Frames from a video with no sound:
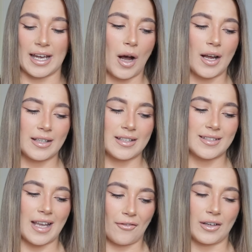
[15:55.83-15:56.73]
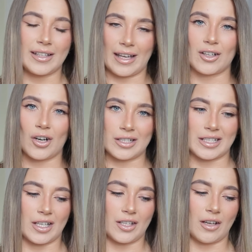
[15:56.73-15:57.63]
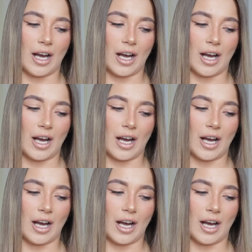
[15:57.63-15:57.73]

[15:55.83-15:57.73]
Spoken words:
Mine is definitely that cardigan.